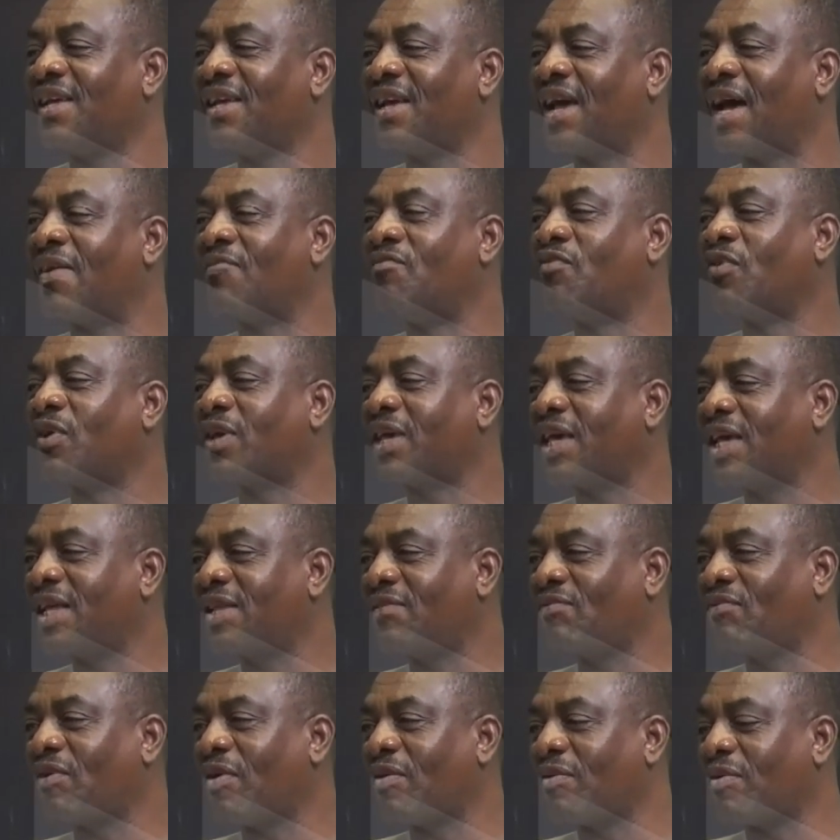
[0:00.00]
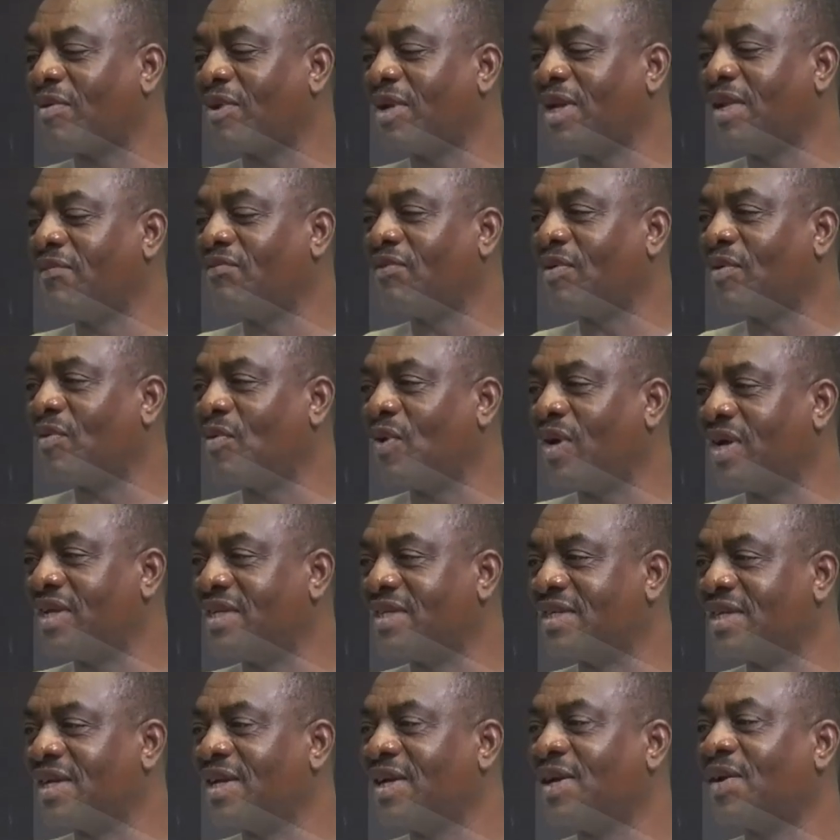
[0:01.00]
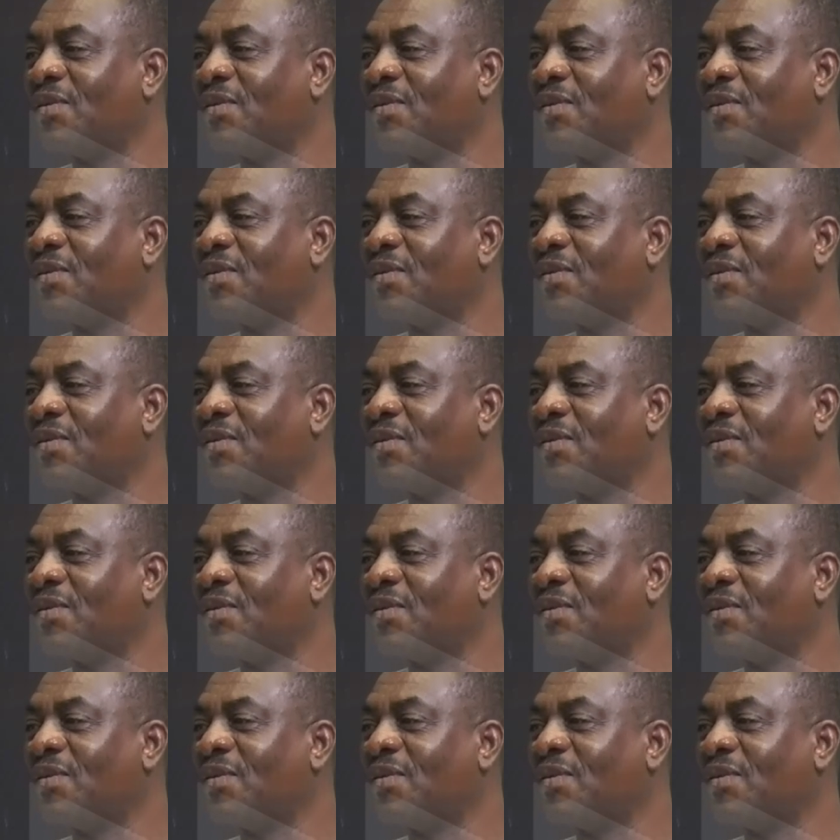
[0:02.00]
advocate for living wage?